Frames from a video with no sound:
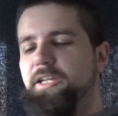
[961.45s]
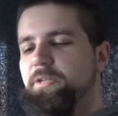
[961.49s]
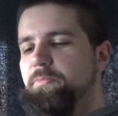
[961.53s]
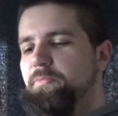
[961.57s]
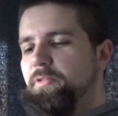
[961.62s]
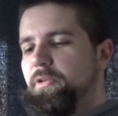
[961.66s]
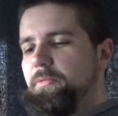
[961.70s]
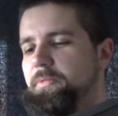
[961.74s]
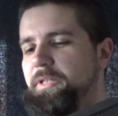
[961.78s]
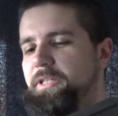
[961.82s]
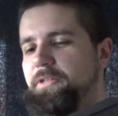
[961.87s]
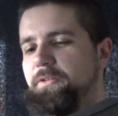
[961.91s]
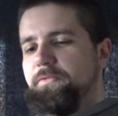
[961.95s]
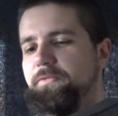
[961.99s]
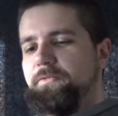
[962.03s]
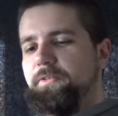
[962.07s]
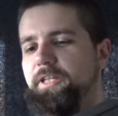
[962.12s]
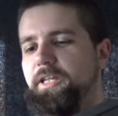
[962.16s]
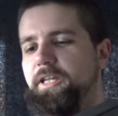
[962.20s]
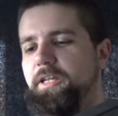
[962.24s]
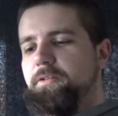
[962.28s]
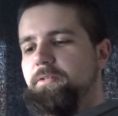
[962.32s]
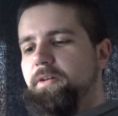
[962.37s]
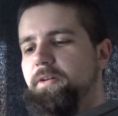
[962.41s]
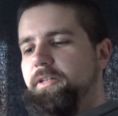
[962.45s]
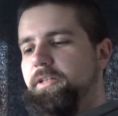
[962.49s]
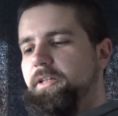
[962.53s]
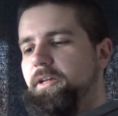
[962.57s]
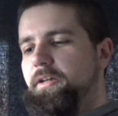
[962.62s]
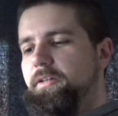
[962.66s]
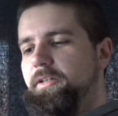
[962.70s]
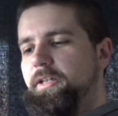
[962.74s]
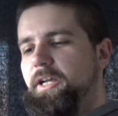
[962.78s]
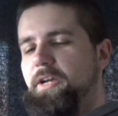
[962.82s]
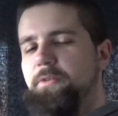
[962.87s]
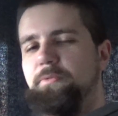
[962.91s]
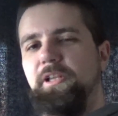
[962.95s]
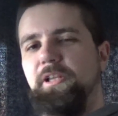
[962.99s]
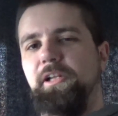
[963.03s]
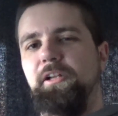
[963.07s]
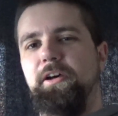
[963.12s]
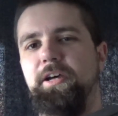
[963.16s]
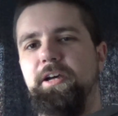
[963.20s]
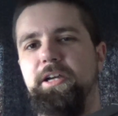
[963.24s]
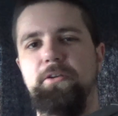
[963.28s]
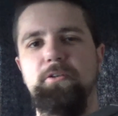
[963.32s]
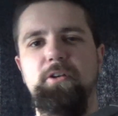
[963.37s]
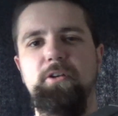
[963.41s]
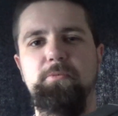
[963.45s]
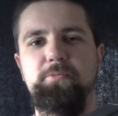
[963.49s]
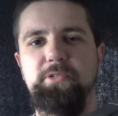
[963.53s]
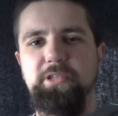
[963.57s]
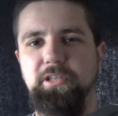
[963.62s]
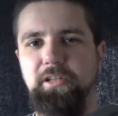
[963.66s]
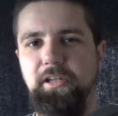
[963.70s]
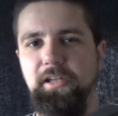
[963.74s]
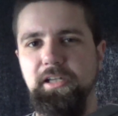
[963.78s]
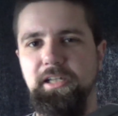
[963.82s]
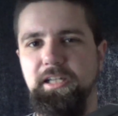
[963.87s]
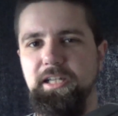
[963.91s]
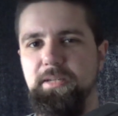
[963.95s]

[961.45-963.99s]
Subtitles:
probably not for you. I'd go with a lighter option like an